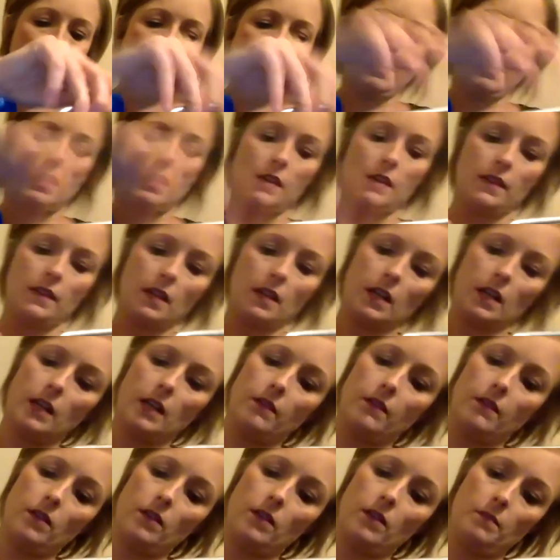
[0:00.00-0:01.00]
I think I
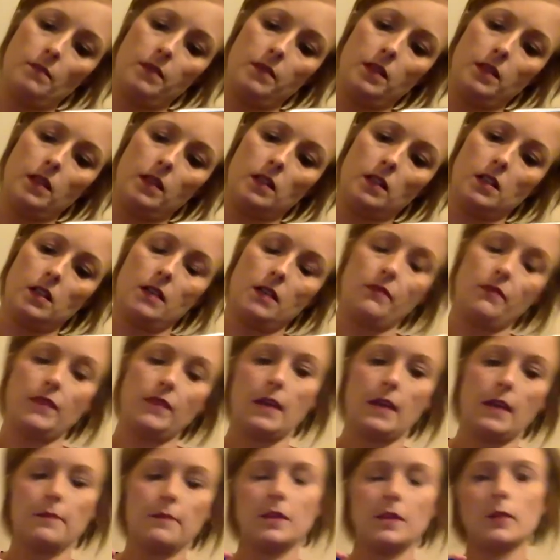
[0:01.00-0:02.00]
have it plugged off.
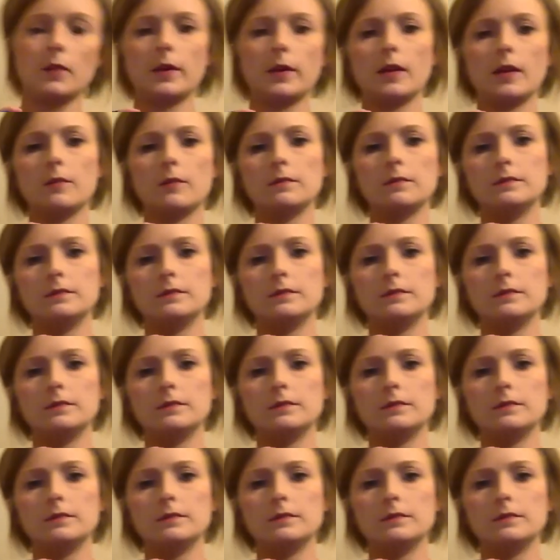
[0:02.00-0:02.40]
Yeah, there we go.